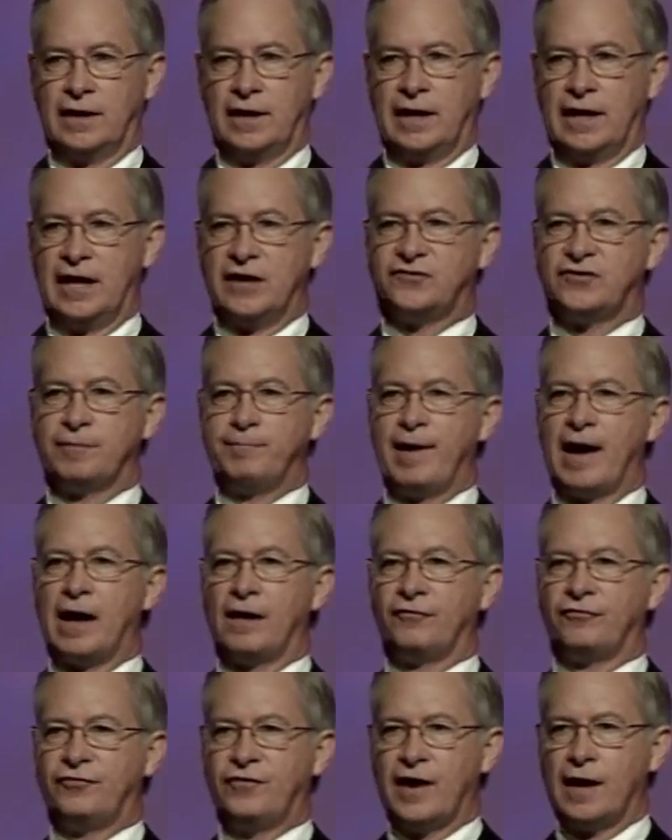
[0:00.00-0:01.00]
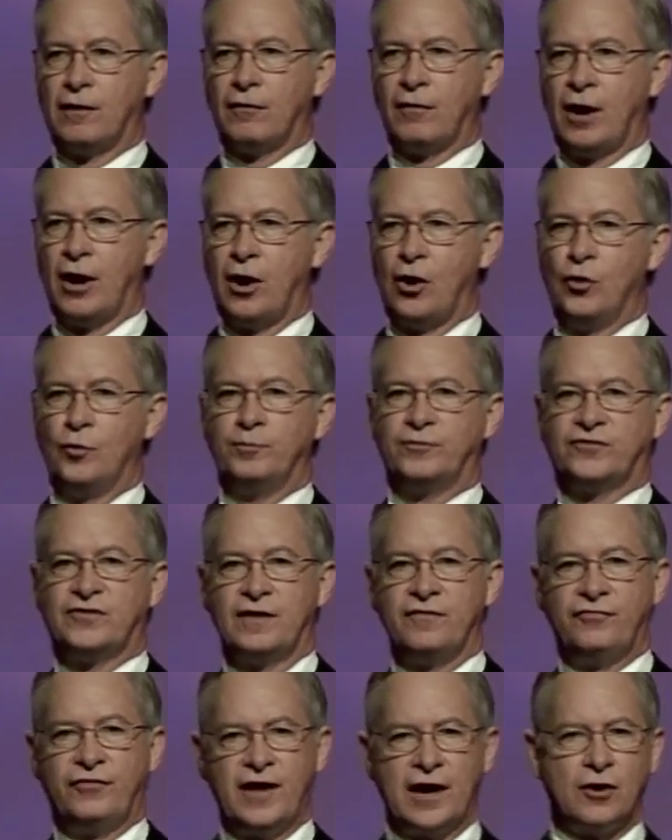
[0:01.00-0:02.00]
It's about their hopes
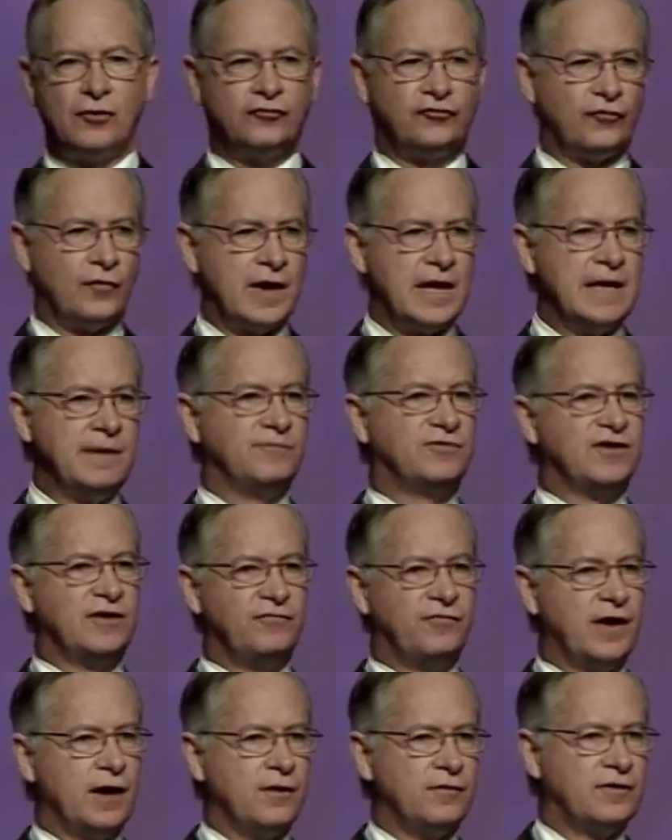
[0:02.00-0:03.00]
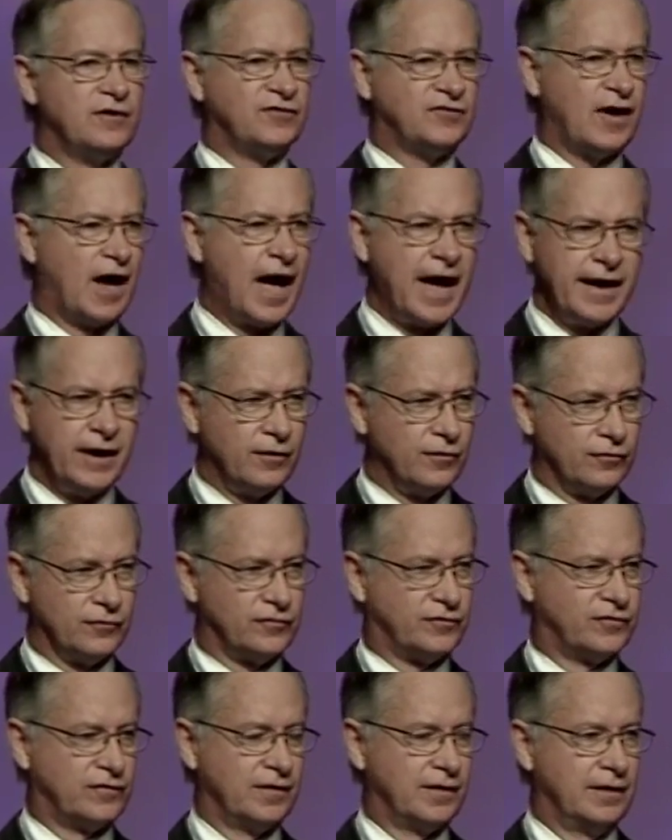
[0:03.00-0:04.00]
and their dreams and their desires.